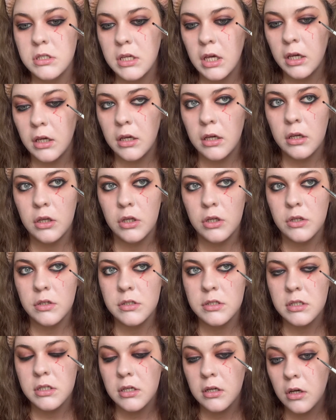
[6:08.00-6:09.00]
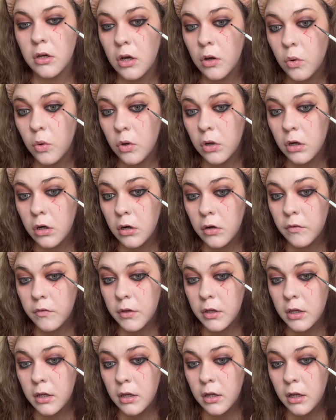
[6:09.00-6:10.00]
like use the corner of
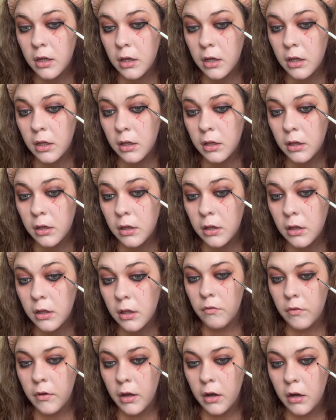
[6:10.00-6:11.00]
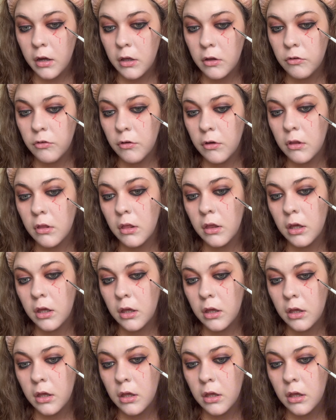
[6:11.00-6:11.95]
it and very gently.